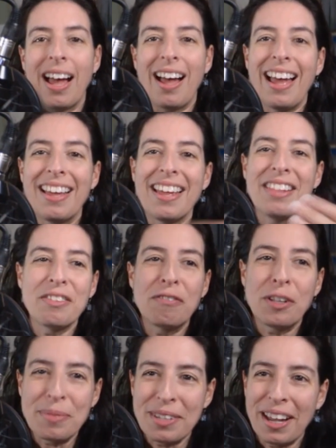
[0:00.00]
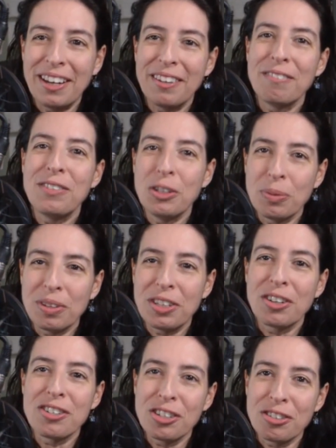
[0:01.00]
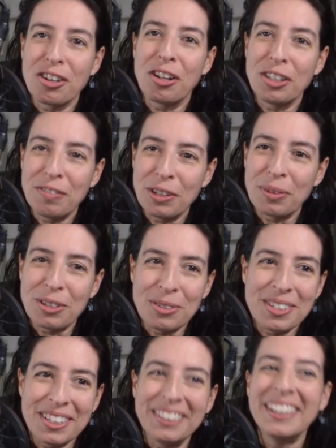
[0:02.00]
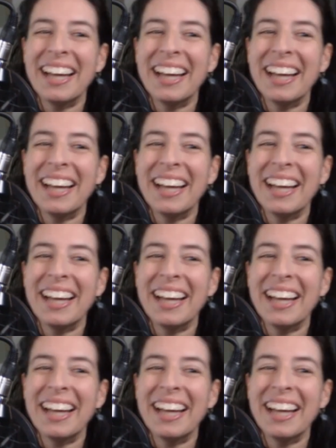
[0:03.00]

At the flip side of you with your children all living with you still.